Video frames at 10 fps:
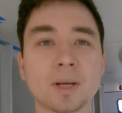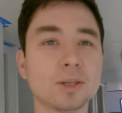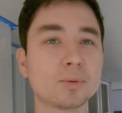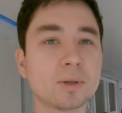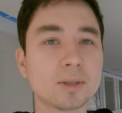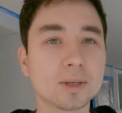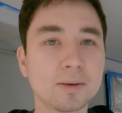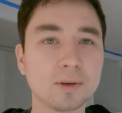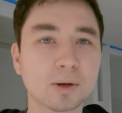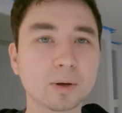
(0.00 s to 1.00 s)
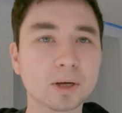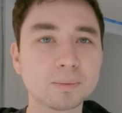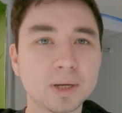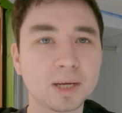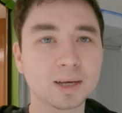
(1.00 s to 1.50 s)
just wanted to give you a quick
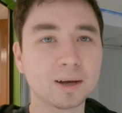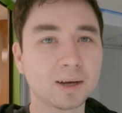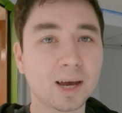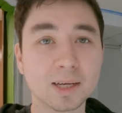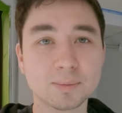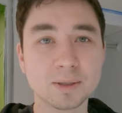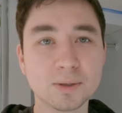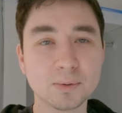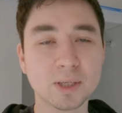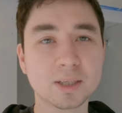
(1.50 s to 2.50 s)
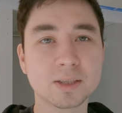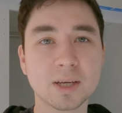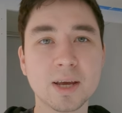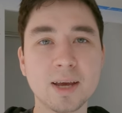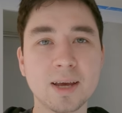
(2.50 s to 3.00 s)
update. Uh, has been two
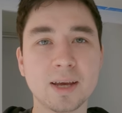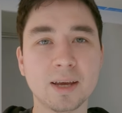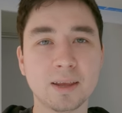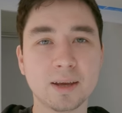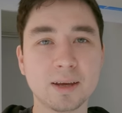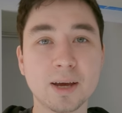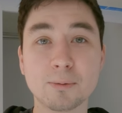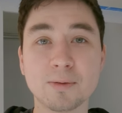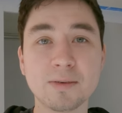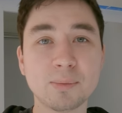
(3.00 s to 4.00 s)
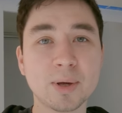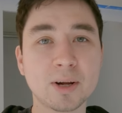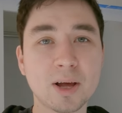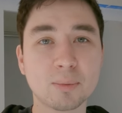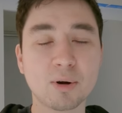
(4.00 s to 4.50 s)
weeks. And uh, yeah, we definitely made
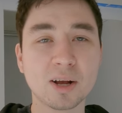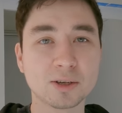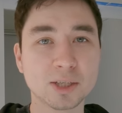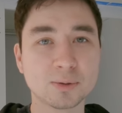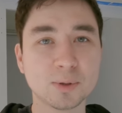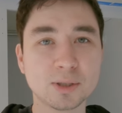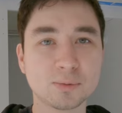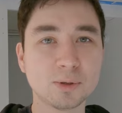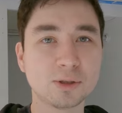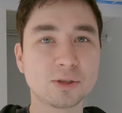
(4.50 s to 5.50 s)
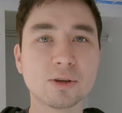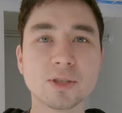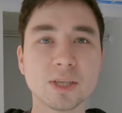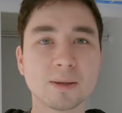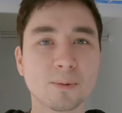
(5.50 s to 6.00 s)
a lot of progress. Once, once you
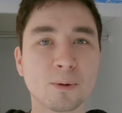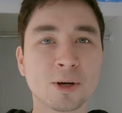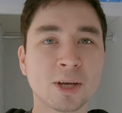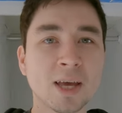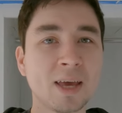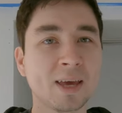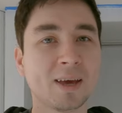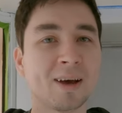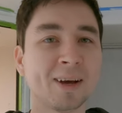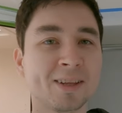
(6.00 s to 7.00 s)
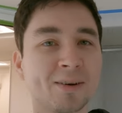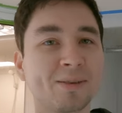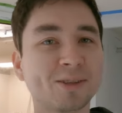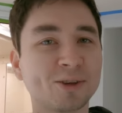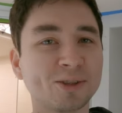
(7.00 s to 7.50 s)
start seeing the work, uh, it
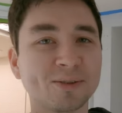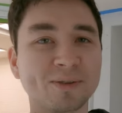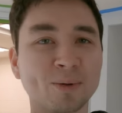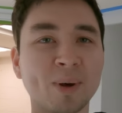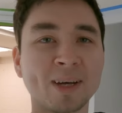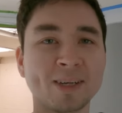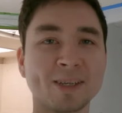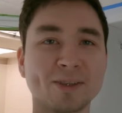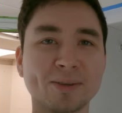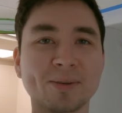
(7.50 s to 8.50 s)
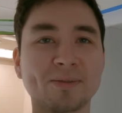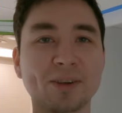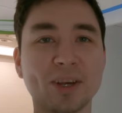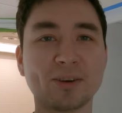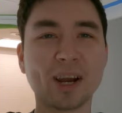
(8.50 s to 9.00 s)
definitely starts to feel better and you
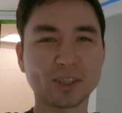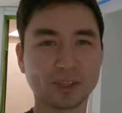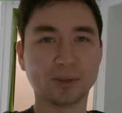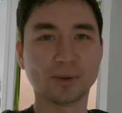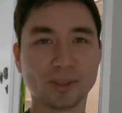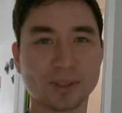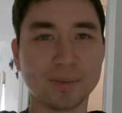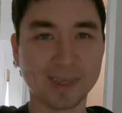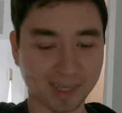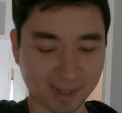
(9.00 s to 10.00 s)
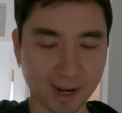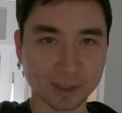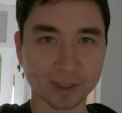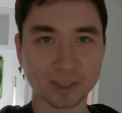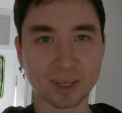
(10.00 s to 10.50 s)
feel like you're actually doing something and not
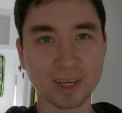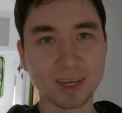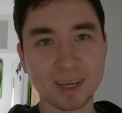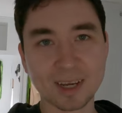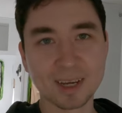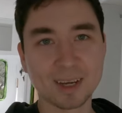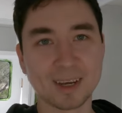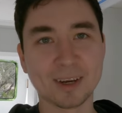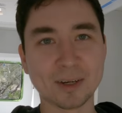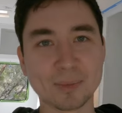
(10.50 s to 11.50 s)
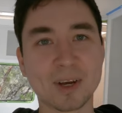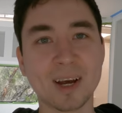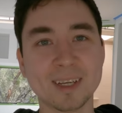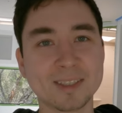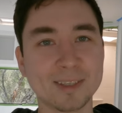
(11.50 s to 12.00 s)
just um,
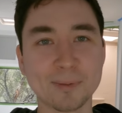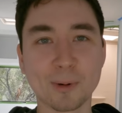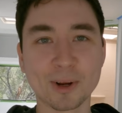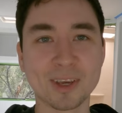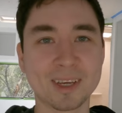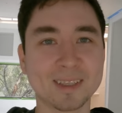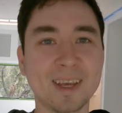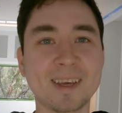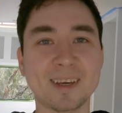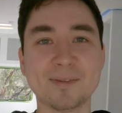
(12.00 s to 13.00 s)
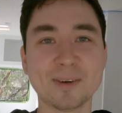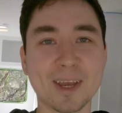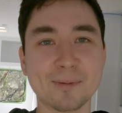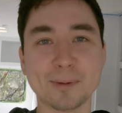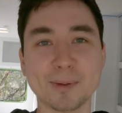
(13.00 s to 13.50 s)
constantly working and every
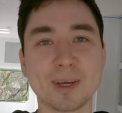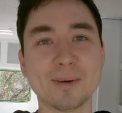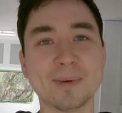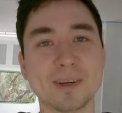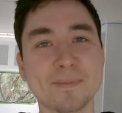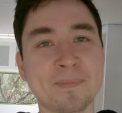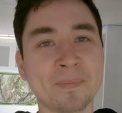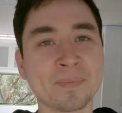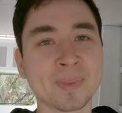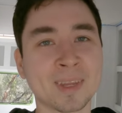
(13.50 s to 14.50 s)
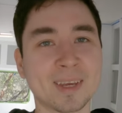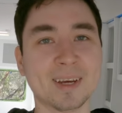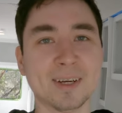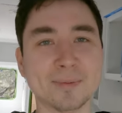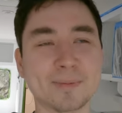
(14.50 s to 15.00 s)
day we would come here
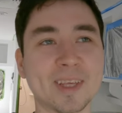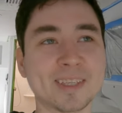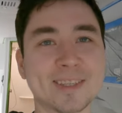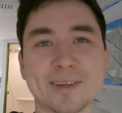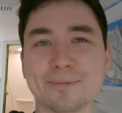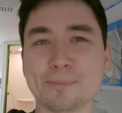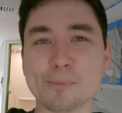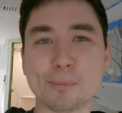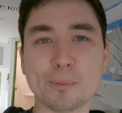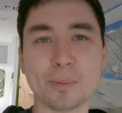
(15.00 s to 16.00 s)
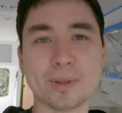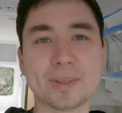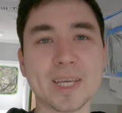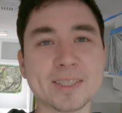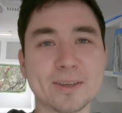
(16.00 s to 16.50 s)
um, things didn't
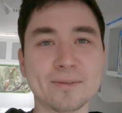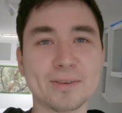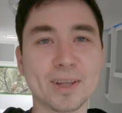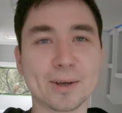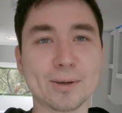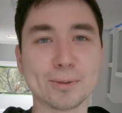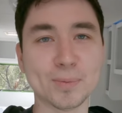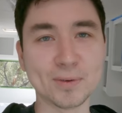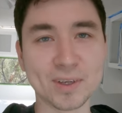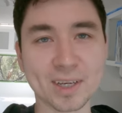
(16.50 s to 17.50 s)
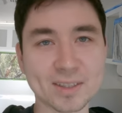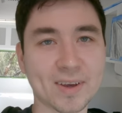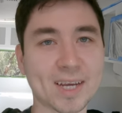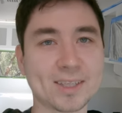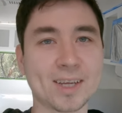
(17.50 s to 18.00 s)
things didn't feel like it was moving as
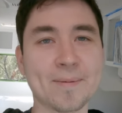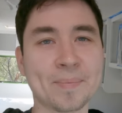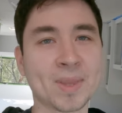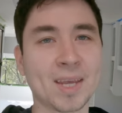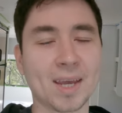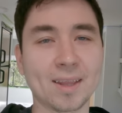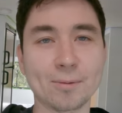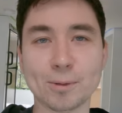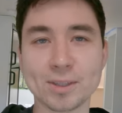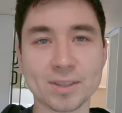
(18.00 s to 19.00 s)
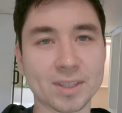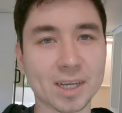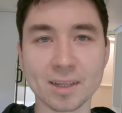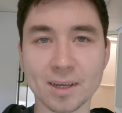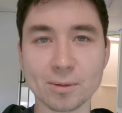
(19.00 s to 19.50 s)
fast. And then once the
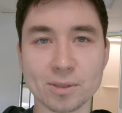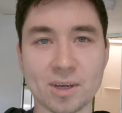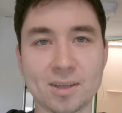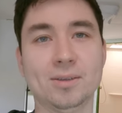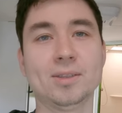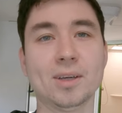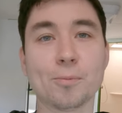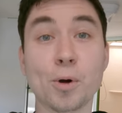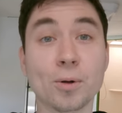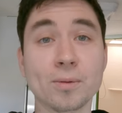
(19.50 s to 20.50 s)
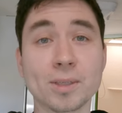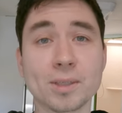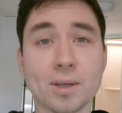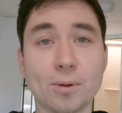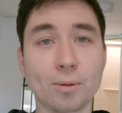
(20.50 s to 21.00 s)
second layer was on, it's like, whoa, this
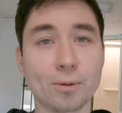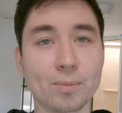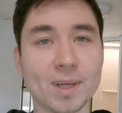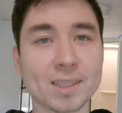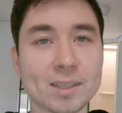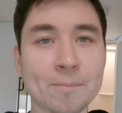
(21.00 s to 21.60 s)
is a whole new place.